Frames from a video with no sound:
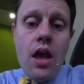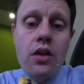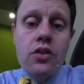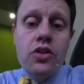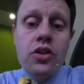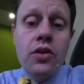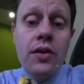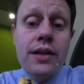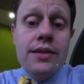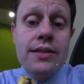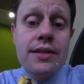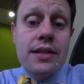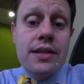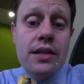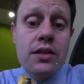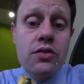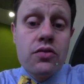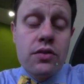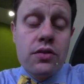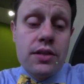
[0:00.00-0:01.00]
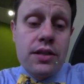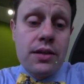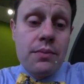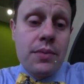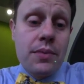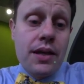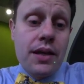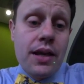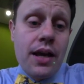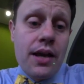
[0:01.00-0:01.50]
Tourette's is interesting
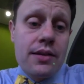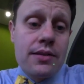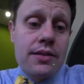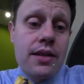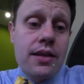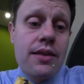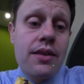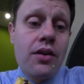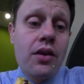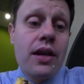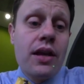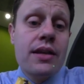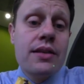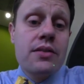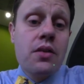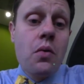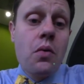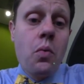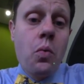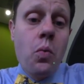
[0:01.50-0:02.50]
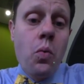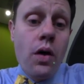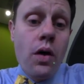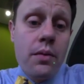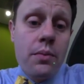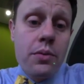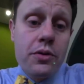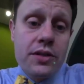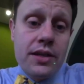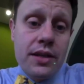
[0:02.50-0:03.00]
because there is
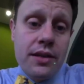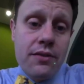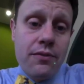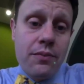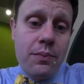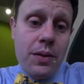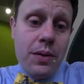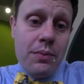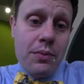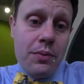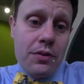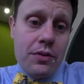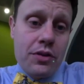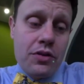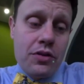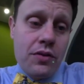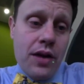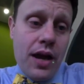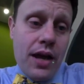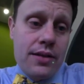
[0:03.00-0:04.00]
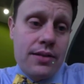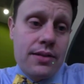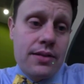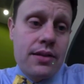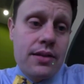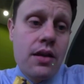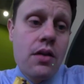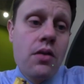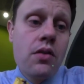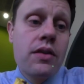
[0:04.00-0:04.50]
1% of people with
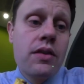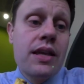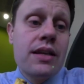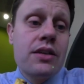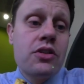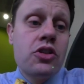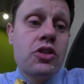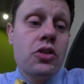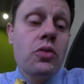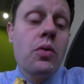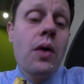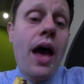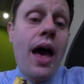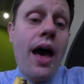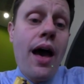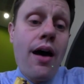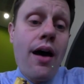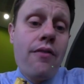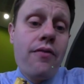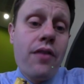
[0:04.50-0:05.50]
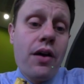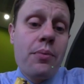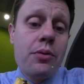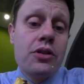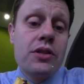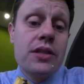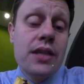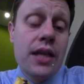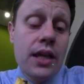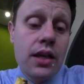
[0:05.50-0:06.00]
Tourette's that do have a
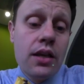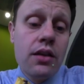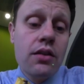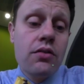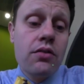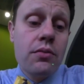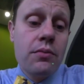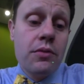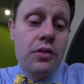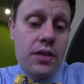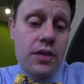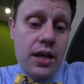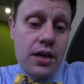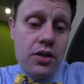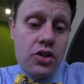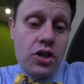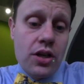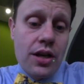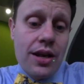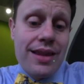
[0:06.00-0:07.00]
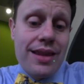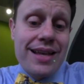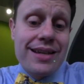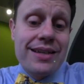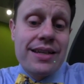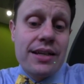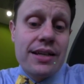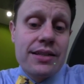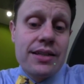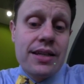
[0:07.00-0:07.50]
particular mutation
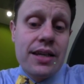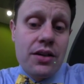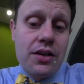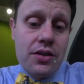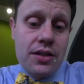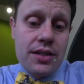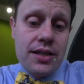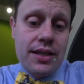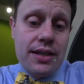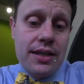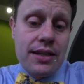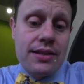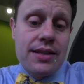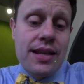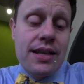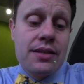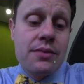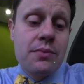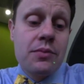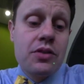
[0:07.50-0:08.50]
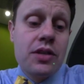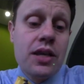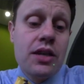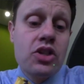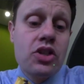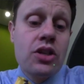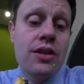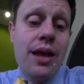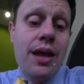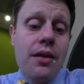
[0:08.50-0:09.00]
that does guarantee this. That's a
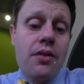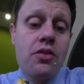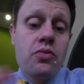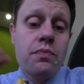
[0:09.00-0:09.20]
mutation that